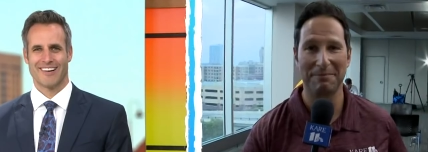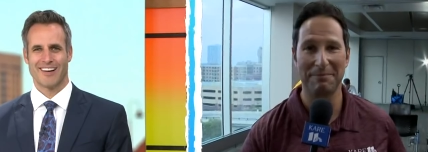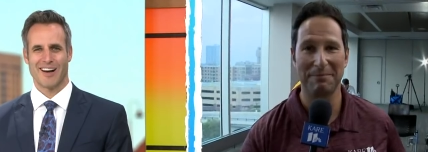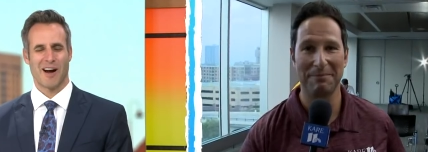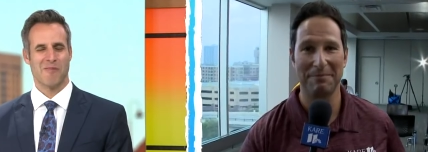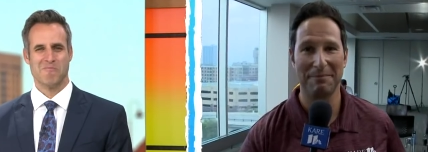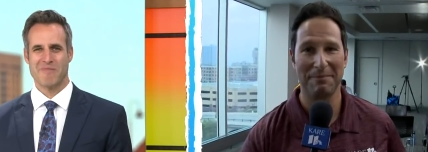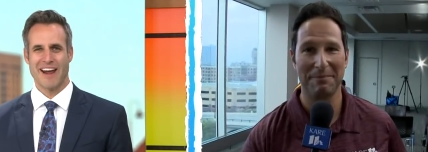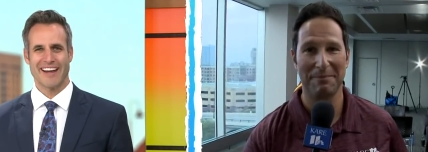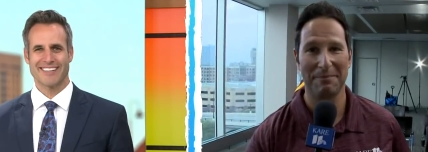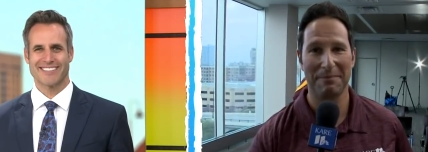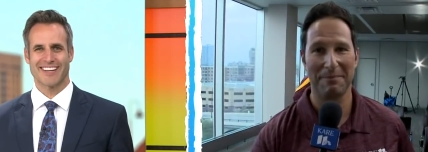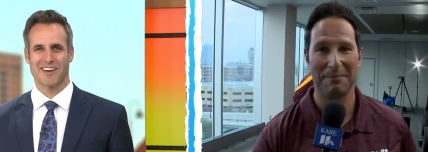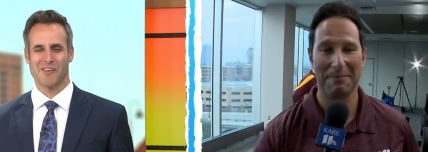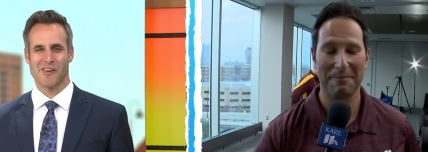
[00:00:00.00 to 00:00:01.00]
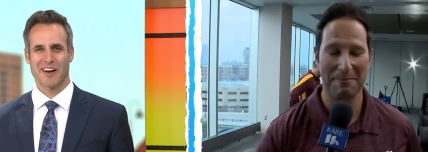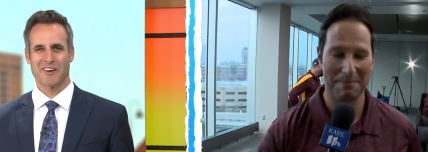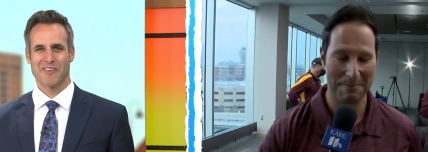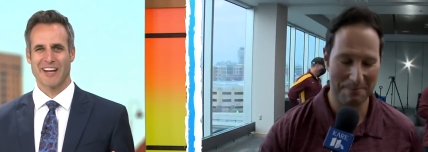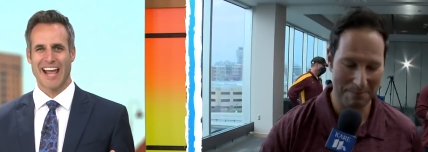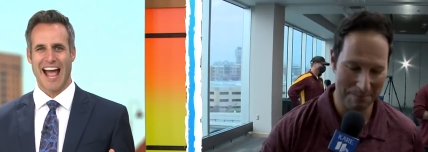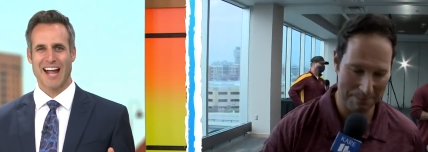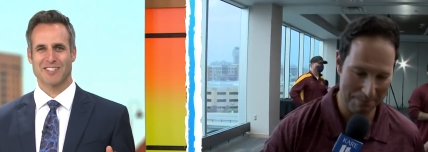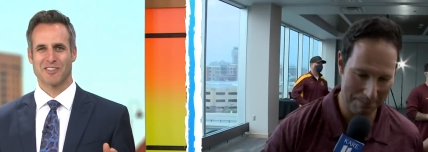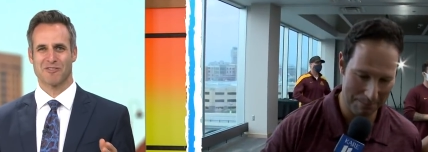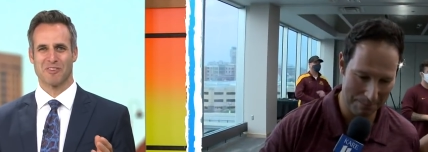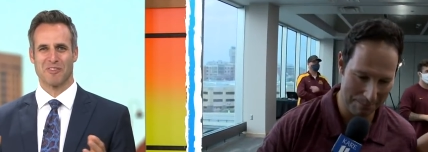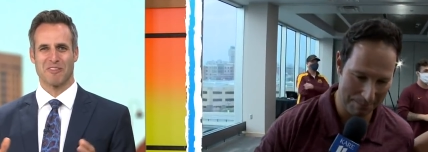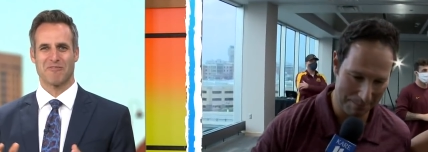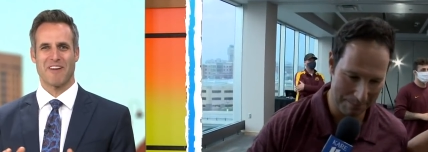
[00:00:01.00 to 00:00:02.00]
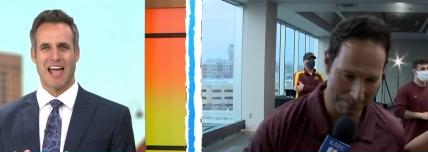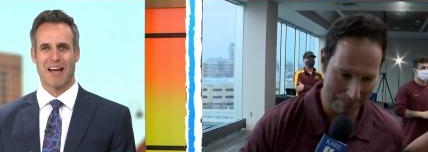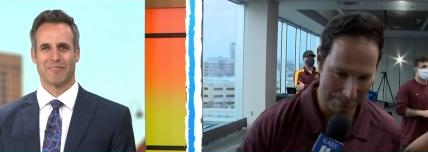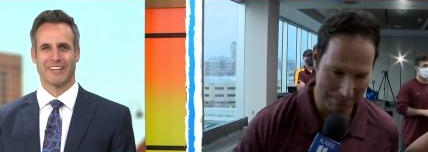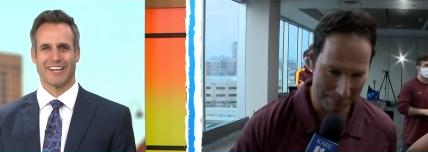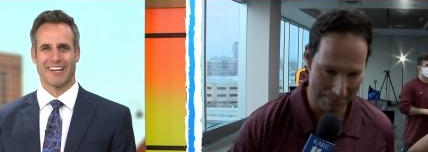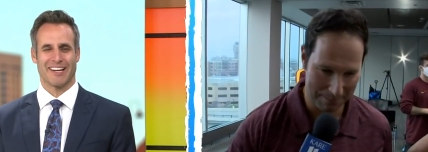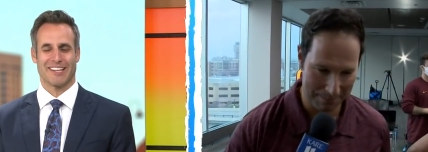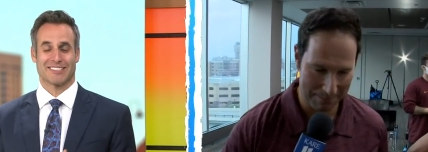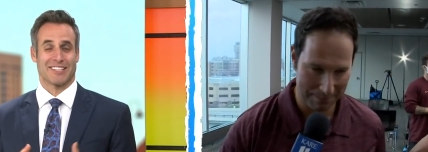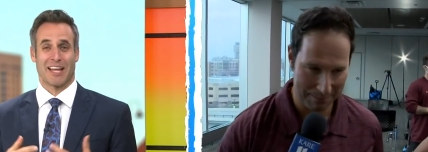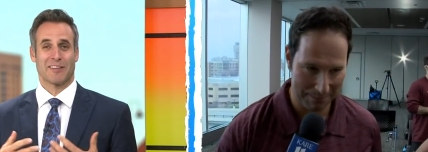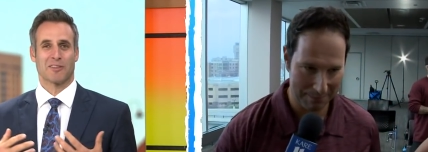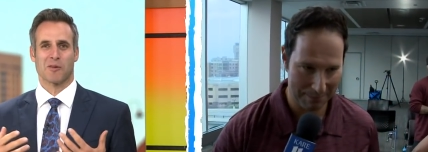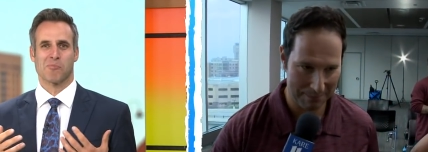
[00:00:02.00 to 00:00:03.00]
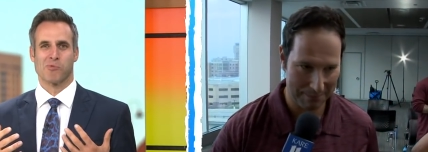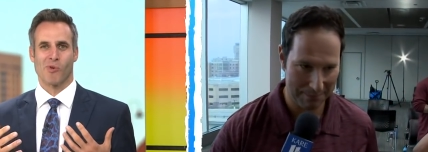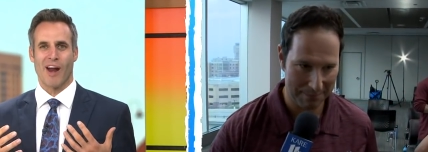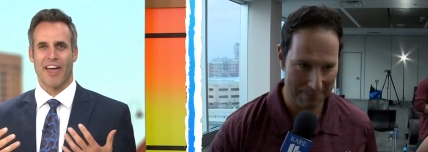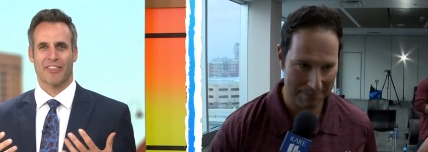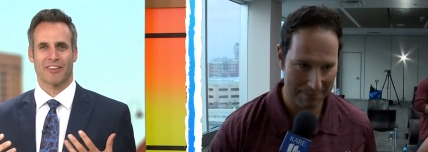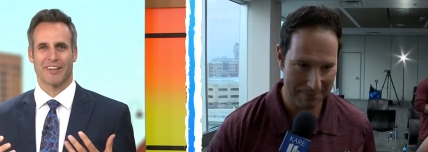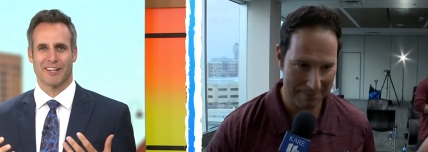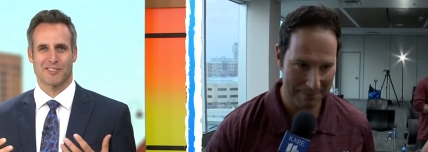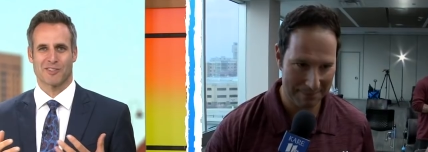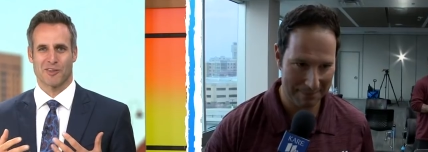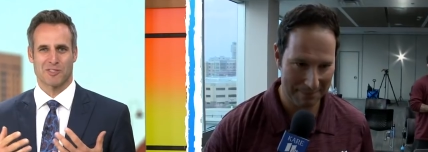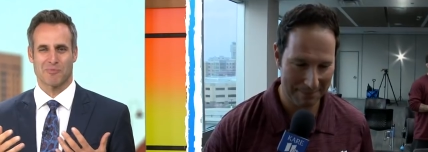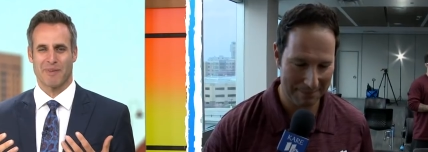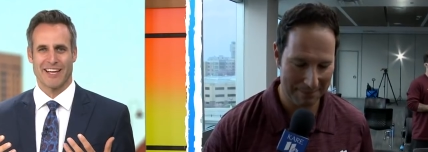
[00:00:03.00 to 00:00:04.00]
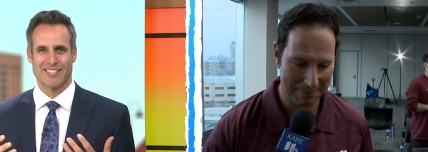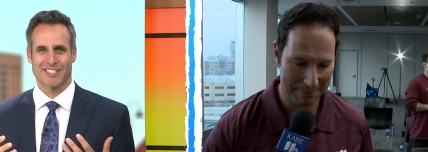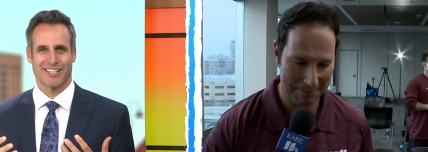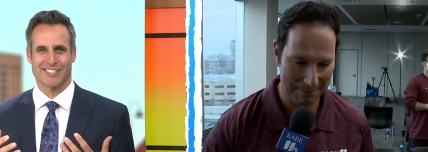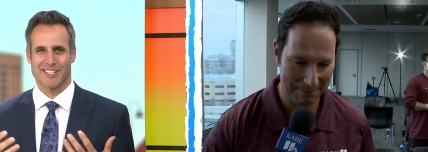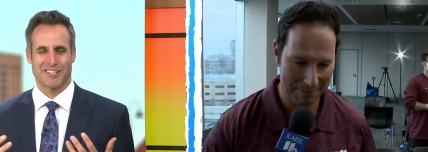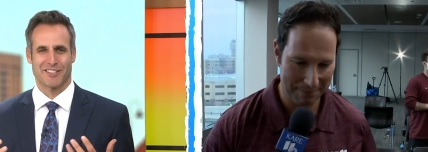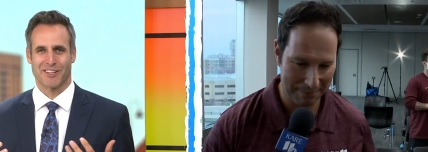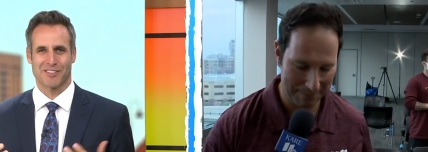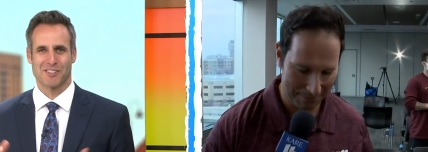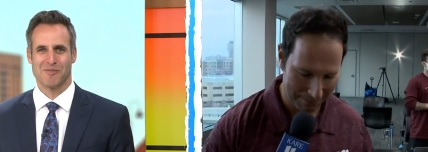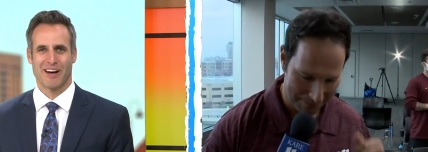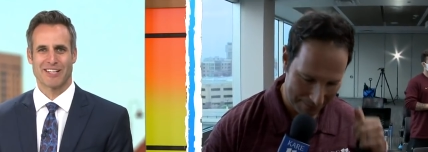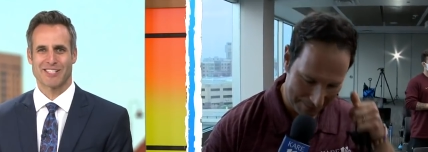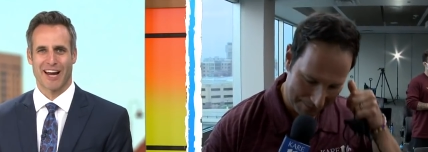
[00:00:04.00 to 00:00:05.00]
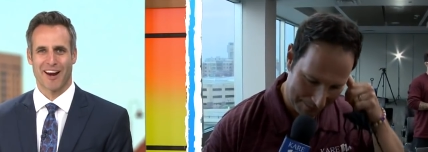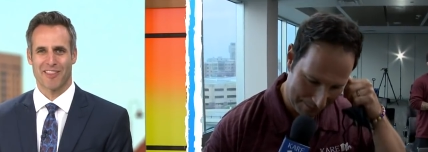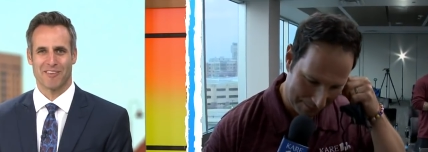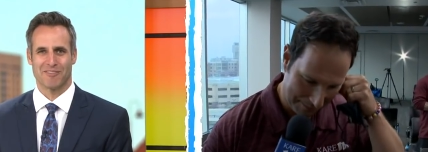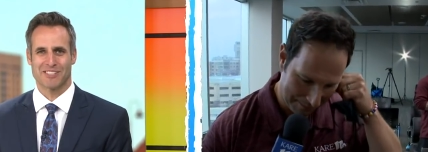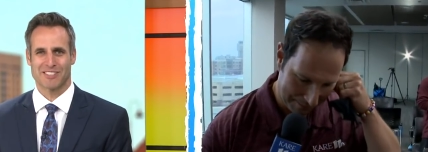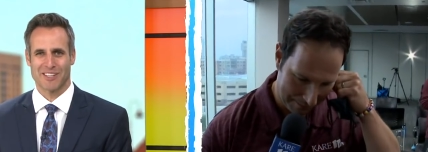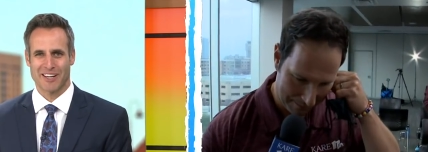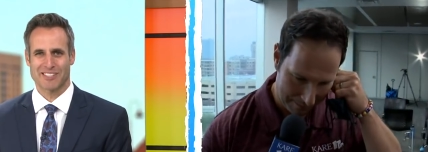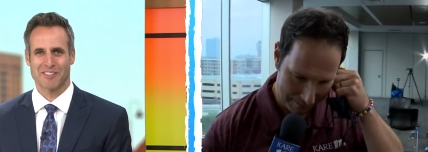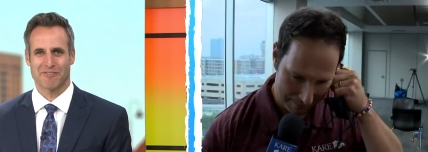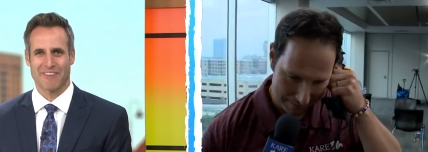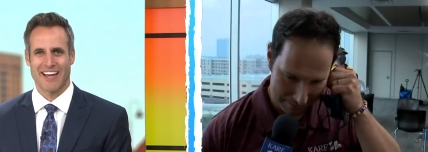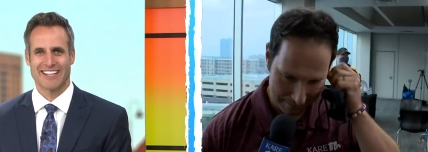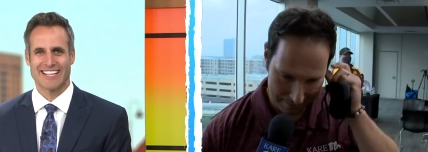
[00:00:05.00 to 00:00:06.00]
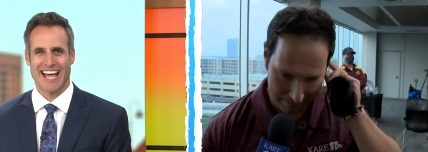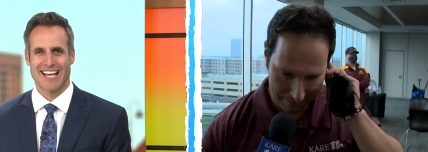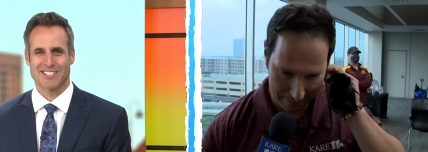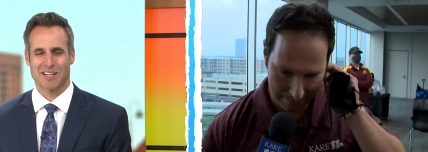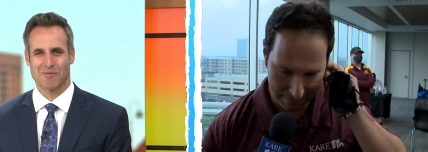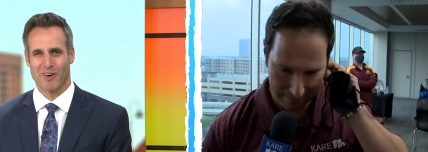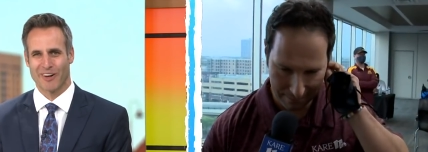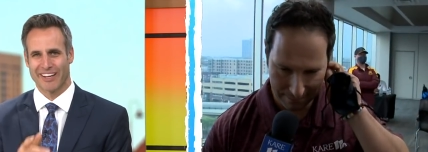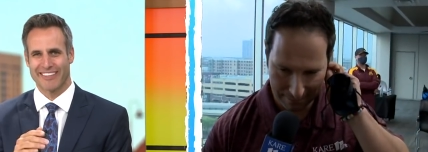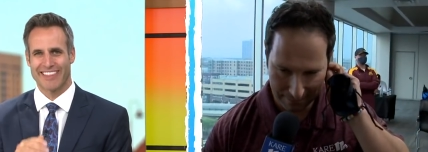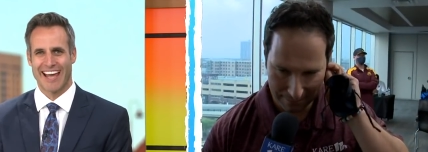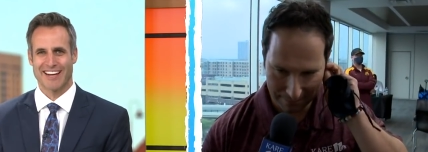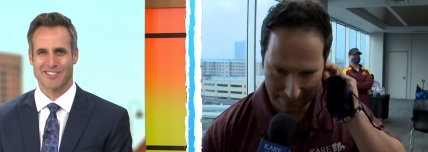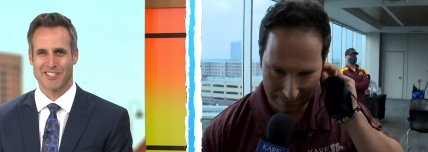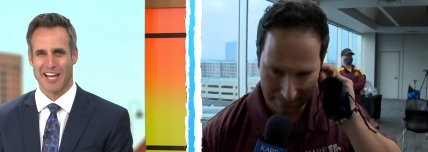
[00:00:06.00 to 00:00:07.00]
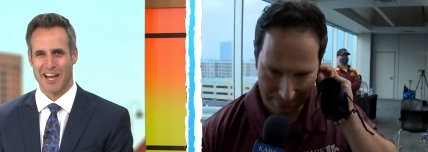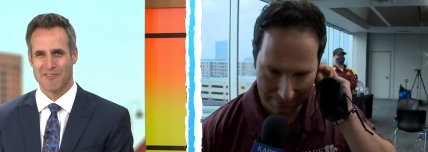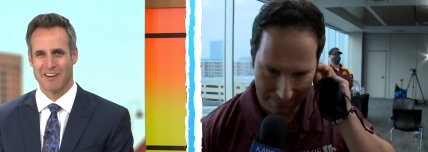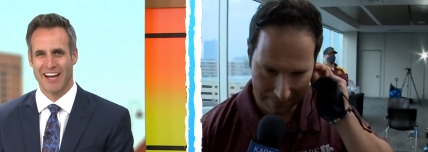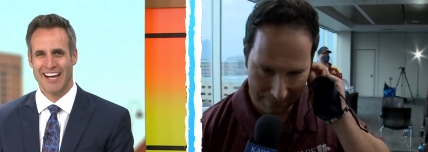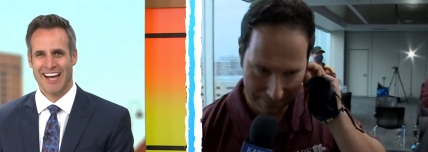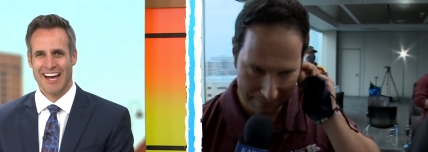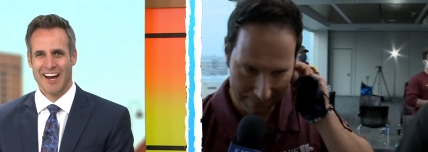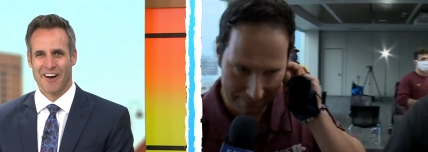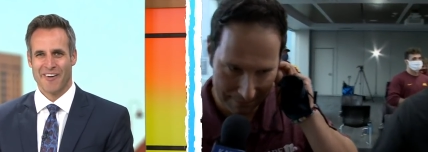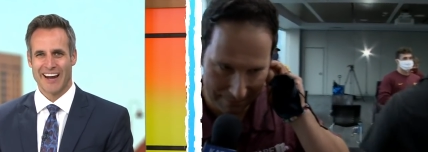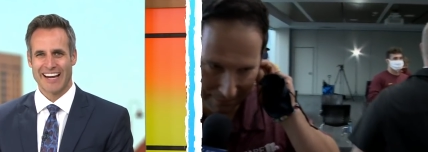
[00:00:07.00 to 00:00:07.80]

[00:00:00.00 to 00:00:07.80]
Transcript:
Speaker 1: Amazing. What a reaction from the family. It's like they're breathless or speechless. It took so much out of them. Such a fantastic morning. Thanks, Dave. Right